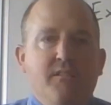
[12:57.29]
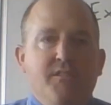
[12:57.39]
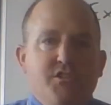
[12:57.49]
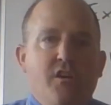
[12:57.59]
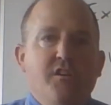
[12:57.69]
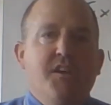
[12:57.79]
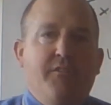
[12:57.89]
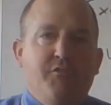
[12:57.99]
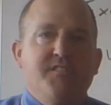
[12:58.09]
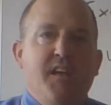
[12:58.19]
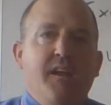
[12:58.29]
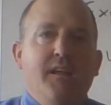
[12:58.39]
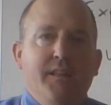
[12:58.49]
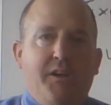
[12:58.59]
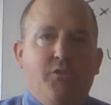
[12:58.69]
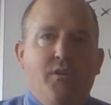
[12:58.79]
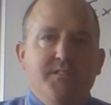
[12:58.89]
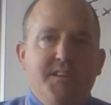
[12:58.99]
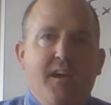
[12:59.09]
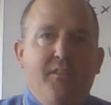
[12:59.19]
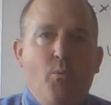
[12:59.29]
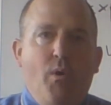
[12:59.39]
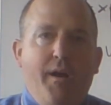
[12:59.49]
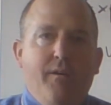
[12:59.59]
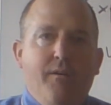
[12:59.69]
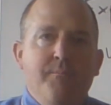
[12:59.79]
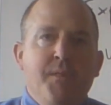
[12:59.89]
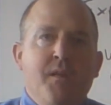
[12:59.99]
of the charge after sending electrons down the wire,